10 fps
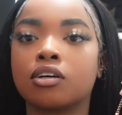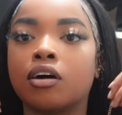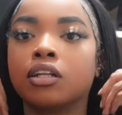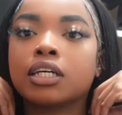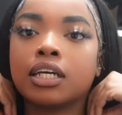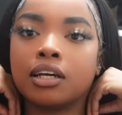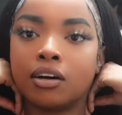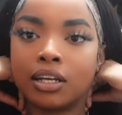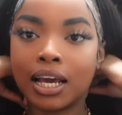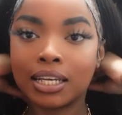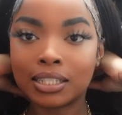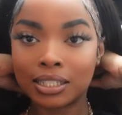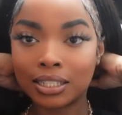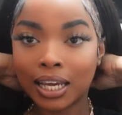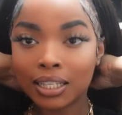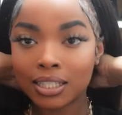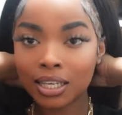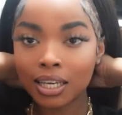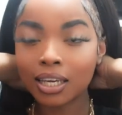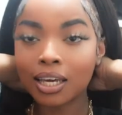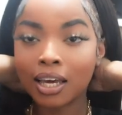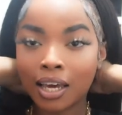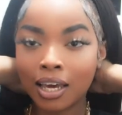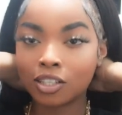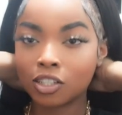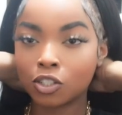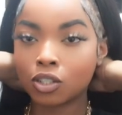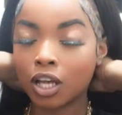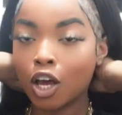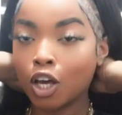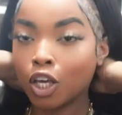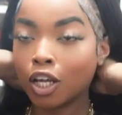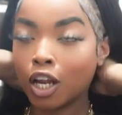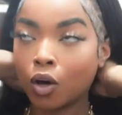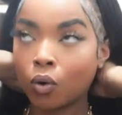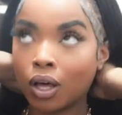all looking all nice and dainty and just, you know,